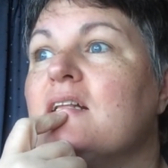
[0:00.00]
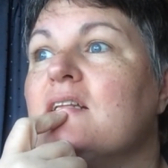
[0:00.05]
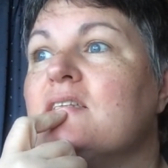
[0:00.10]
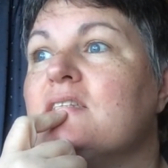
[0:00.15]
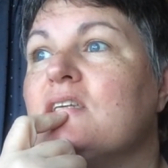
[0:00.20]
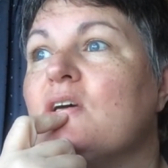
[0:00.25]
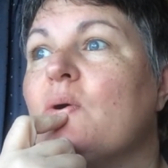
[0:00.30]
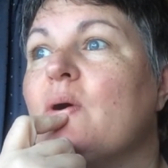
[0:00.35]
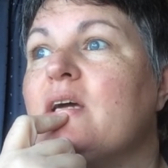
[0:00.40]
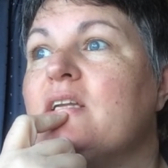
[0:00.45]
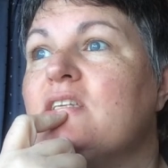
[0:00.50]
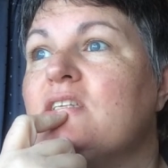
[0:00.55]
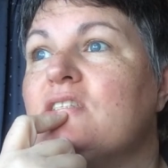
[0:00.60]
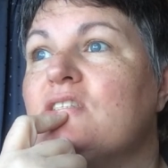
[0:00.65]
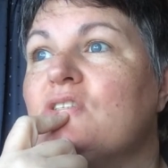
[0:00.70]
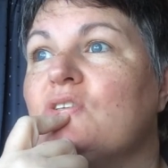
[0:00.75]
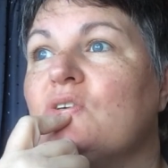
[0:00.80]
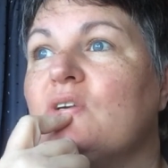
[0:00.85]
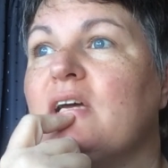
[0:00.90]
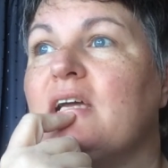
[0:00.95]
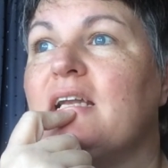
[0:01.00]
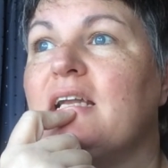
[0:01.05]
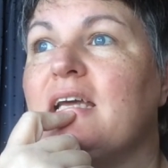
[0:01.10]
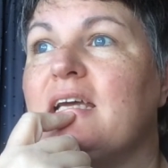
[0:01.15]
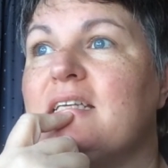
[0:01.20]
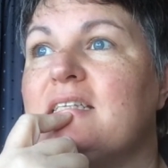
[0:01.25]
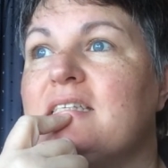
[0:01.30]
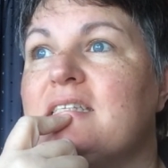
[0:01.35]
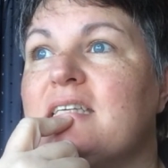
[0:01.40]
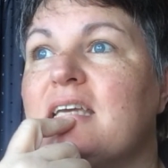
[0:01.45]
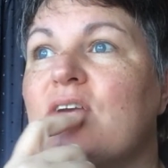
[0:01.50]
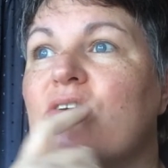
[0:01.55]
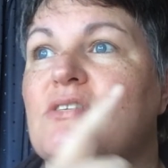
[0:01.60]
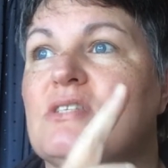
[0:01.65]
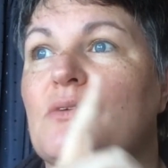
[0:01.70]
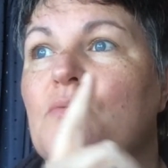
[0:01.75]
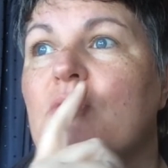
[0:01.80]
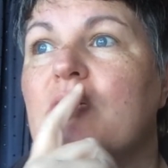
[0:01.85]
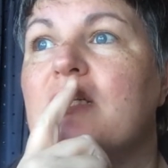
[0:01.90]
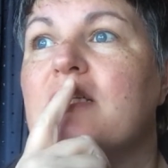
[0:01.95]
So I just thought I'd like to say, because
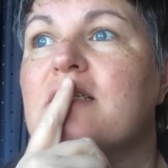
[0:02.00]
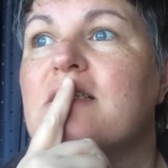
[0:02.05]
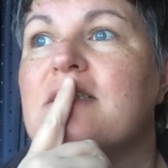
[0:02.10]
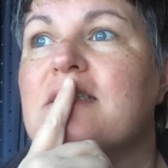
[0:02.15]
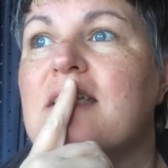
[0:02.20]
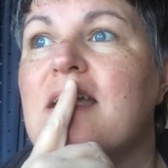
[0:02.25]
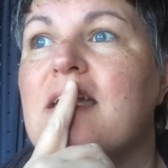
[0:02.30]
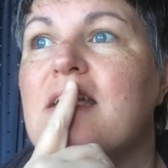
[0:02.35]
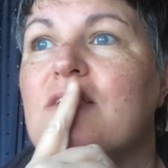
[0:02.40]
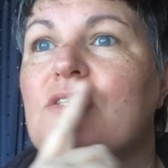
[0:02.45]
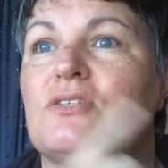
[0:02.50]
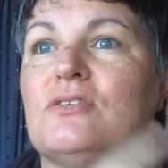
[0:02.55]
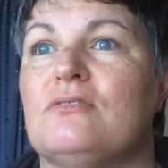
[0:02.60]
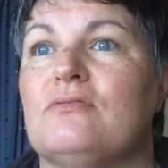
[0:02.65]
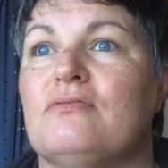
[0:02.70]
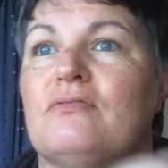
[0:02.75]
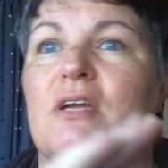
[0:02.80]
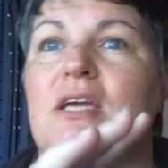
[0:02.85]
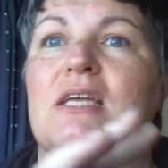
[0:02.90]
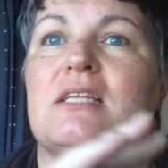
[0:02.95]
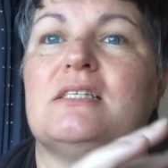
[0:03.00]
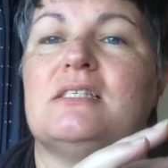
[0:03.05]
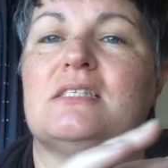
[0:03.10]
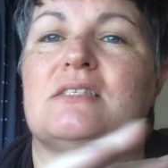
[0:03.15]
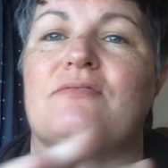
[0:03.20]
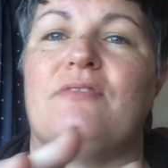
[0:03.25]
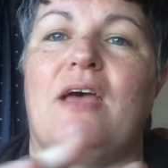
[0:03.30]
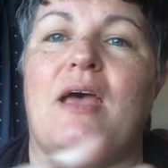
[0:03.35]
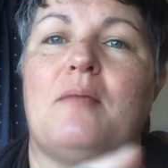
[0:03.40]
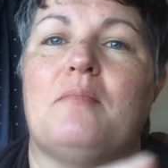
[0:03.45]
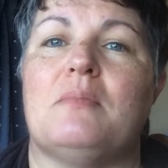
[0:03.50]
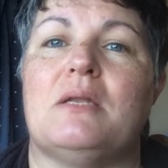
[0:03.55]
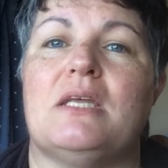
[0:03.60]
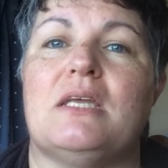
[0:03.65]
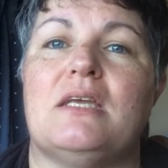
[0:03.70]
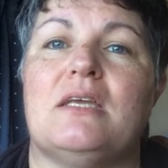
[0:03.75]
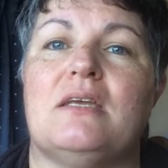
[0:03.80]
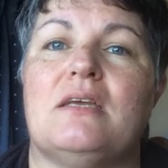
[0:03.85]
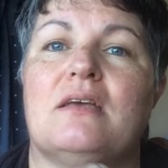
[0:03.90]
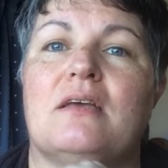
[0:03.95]
I wanted to say to friends,
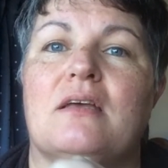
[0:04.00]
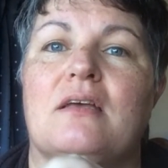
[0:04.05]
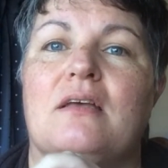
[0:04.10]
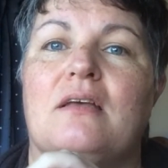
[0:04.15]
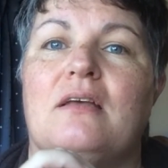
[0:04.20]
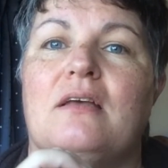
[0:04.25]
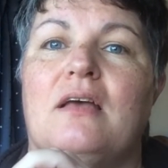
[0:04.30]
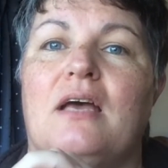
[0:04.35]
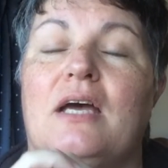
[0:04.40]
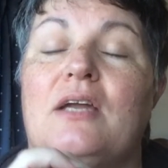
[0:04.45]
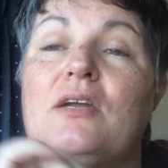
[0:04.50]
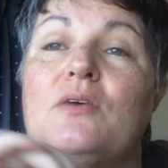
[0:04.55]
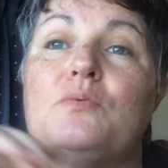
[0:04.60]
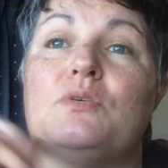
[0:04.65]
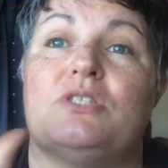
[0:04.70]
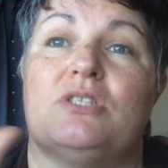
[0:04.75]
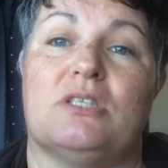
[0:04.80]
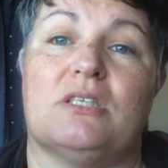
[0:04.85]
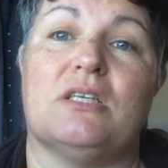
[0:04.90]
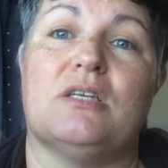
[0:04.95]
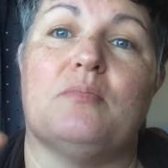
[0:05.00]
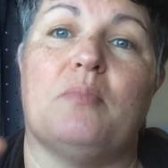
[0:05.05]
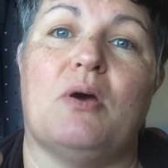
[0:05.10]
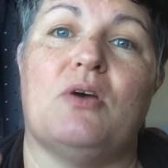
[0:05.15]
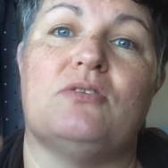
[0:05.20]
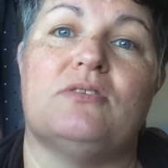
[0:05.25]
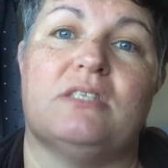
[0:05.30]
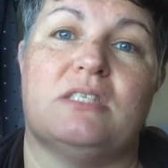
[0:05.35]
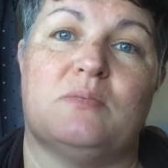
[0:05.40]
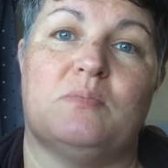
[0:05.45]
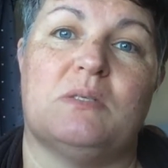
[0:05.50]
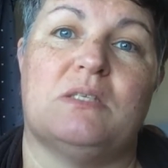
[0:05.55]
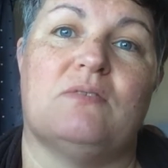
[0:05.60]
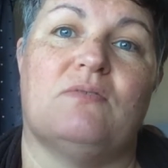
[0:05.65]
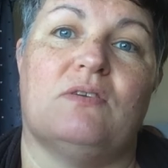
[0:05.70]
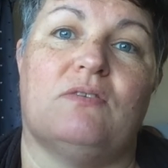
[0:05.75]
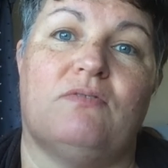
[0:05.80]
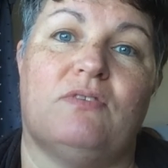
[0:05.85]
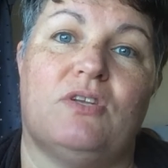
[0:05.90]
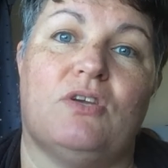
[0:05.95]
family, and I was just going to post a
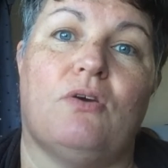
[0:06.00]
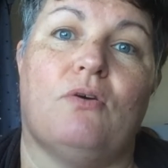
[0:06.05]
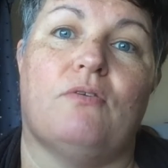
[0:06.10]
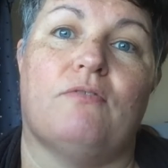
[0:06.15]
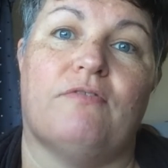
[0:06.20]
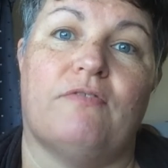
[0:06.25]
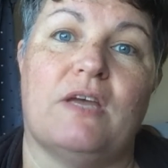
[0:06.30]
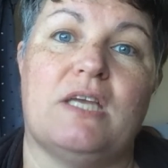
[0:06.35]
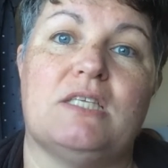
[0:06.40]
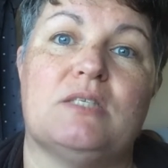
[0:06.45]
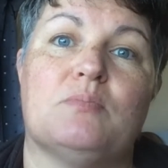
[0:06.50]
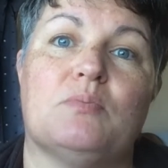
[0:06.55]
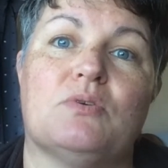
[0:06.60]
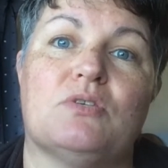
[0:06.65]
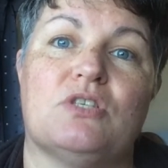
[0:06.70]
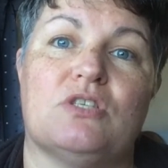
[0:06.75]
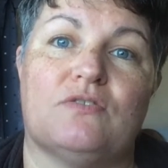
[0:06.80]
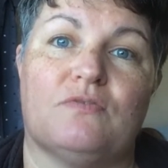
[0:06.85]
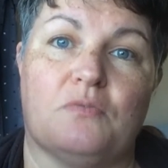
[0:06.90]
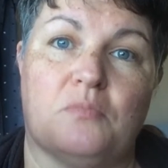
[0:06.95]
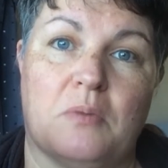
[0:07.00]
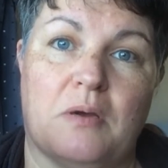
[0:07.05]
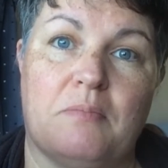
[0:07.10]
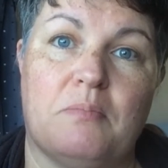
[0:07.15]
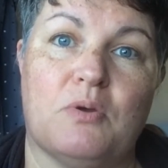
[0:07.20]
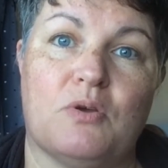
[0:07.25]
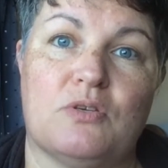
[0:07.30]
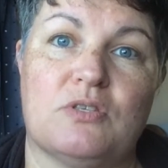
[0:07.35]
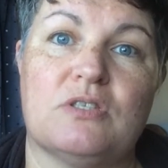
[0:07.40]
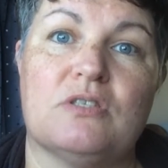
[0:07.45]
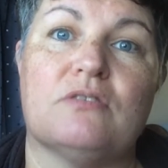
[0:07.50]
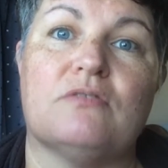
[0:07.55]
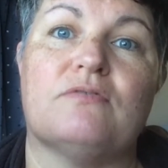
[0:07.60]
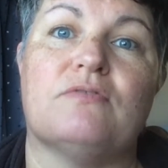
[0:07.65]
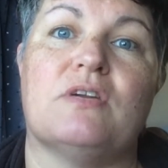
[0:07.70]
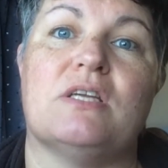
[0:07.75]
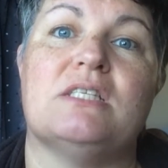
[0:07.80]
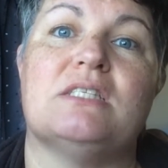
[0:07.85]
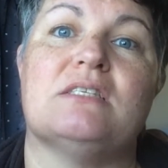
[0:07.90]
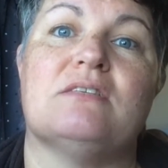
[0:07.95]
specific video on Facebook just for my personal
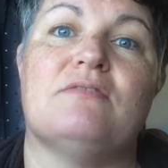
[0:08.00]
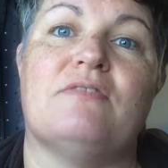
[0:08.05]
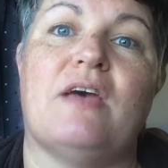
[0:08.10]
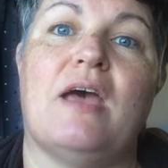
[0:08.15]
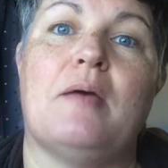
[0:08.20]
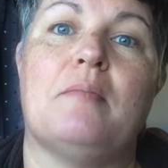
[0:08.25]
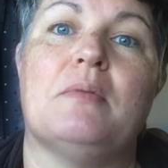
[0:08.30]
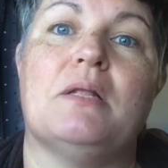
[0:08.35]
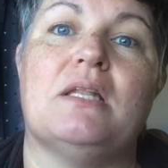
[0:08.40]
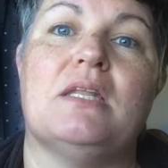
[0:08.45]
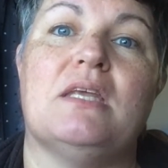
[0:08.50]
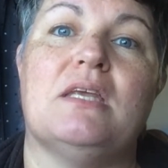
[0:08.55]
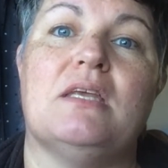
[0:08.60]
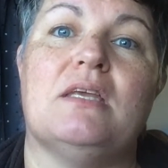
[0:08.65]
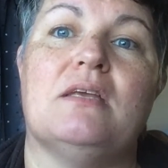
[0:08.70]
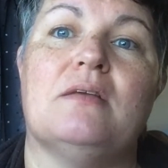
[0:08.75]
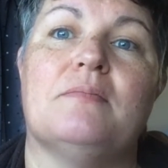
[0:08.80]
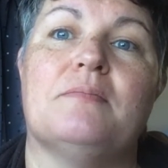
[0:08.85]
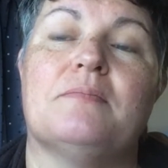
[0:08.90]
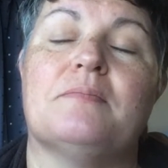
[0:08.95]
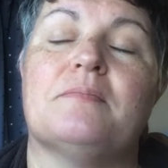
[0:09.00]
friends and family.